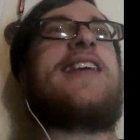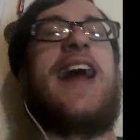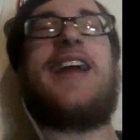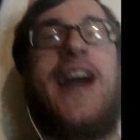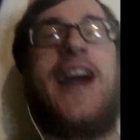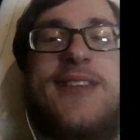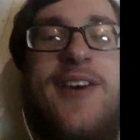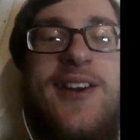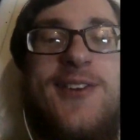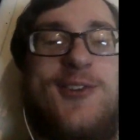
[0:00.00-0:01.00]
can I count the
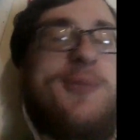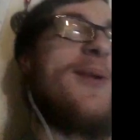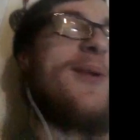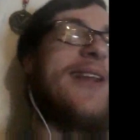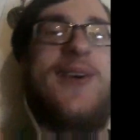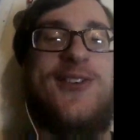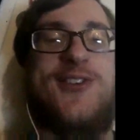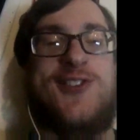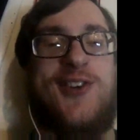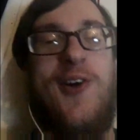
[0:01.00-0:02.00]
Undisputed Era as
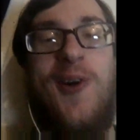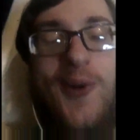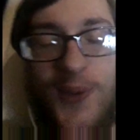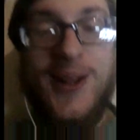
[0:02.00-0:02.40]
just a whole?